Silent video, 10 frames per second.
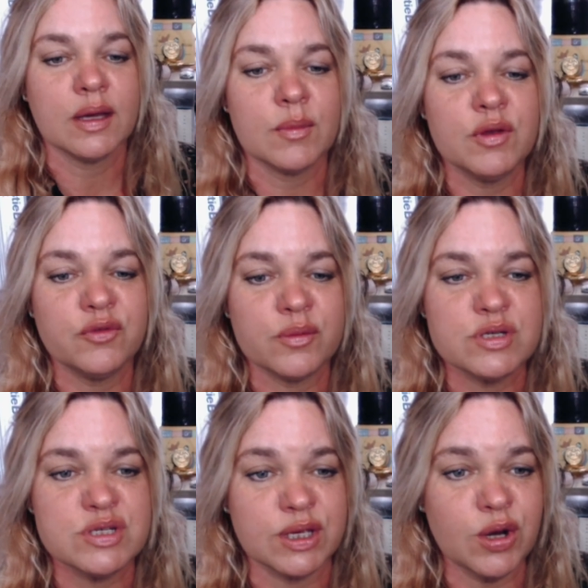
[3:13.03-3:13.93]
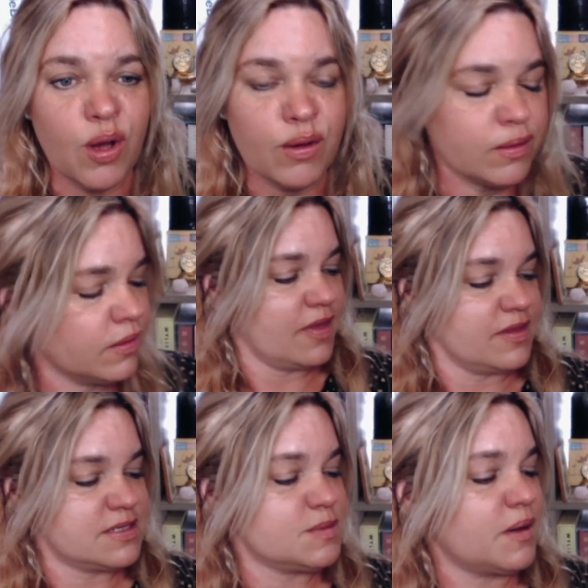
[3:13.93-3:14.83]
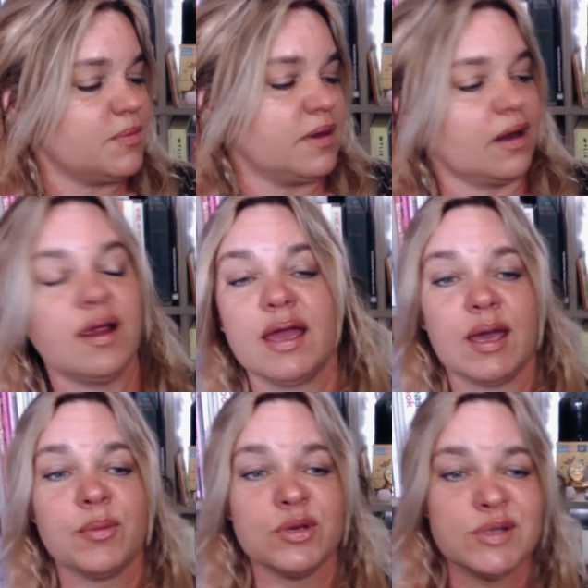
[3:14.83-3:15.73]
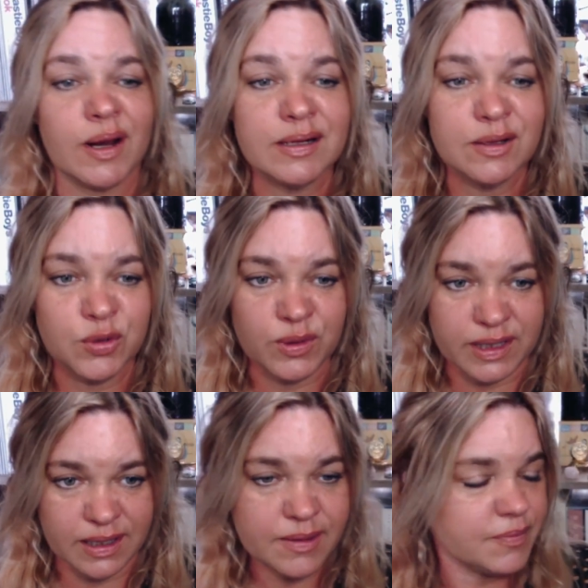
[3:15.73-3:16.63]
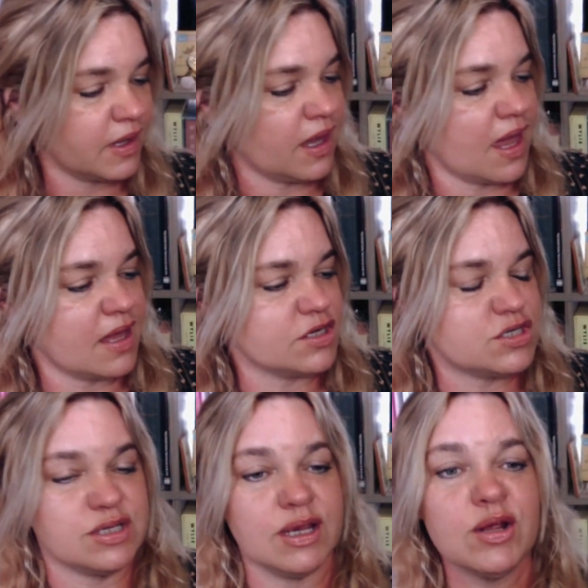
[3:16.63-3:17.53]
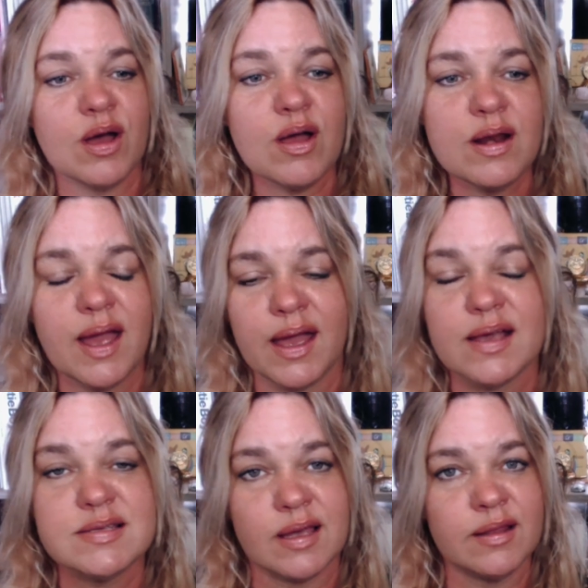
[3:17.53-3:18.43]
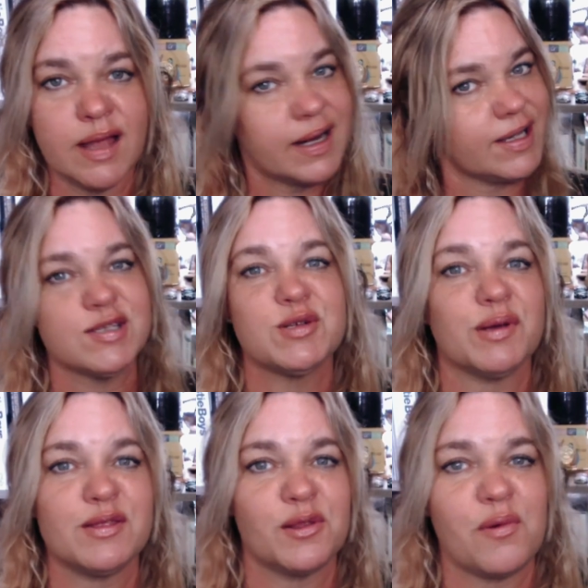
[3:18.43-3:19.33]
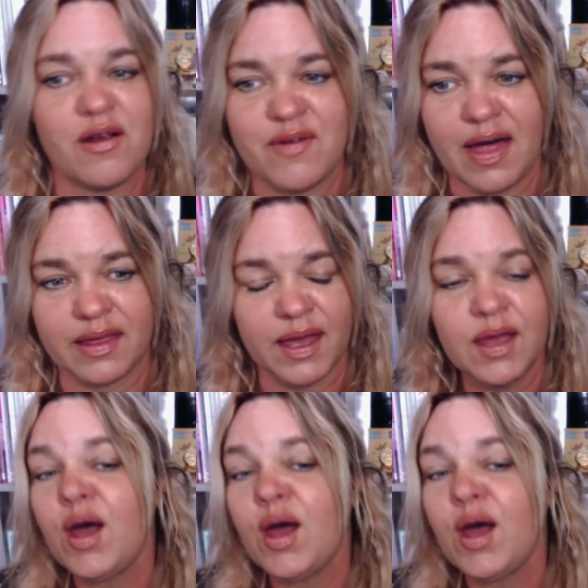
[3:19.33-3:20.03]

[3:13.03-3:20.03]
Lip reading: Coming from Chinon. This is by Pierre and Bertrand Couly, and Chinon has a lot of history in the Loire Valley.